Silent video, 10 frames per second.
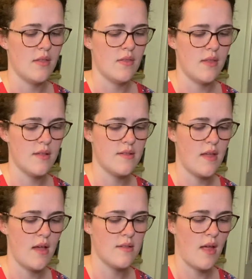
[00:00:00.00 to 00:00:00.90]
This
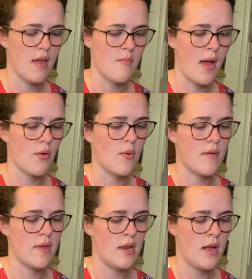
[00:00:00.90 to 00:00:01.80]
says I can microwave
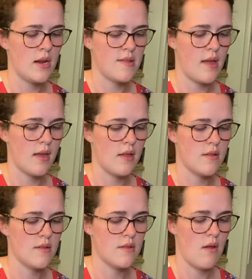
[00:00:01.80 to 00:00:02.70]
it in 90
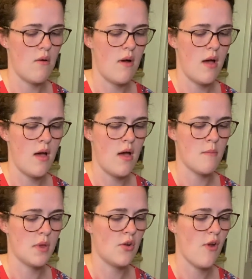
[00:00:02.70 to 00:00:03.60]
seconds, so
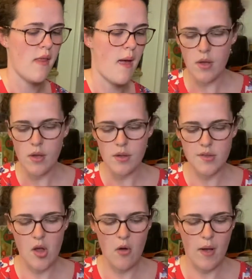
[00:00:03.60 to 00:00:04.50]
I'm gonna try that.
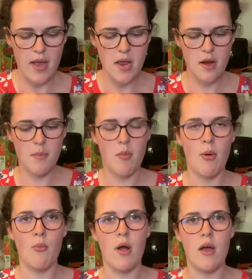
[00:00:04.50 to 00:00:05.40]
So I heated up the
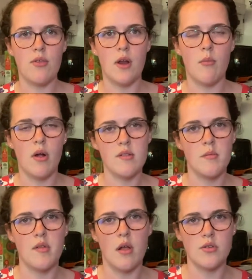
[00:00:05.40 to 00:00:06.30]
bone broth and I brought some
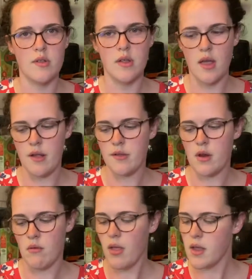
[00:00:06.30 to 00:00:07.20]
salt just in case I
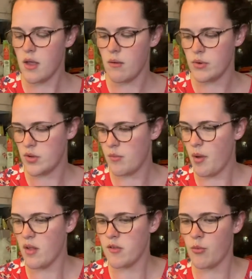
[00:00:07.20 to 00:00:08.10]
don't like it, which is
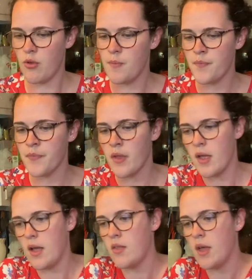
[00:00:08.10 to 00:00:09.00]
possible.
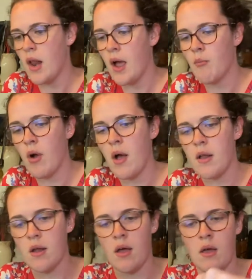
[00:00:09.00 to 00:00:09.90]
And then I
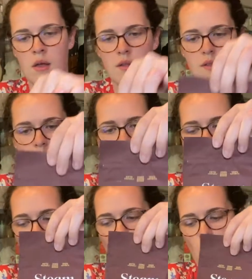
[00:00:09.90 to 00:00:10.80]
brought
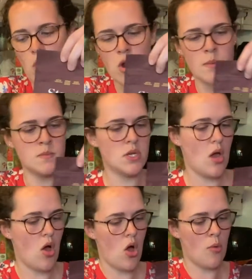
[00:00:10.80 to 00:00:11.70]
some warmed
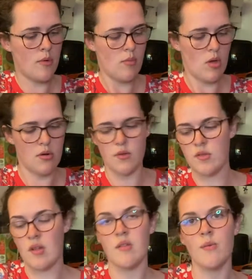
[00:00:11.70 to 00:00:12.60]
almond milk
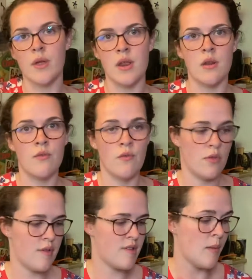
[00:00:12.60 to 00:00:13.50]
that's unsweetened for
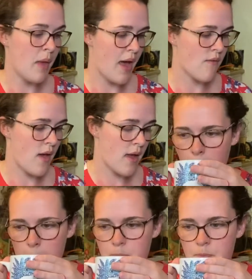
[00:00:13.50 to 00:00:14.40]
the Steam
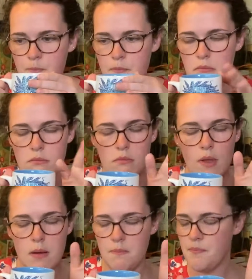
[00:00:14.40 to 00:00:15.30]
Cafe.
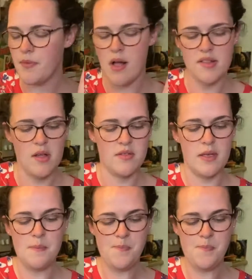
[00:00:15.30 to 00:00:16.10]
Not salty.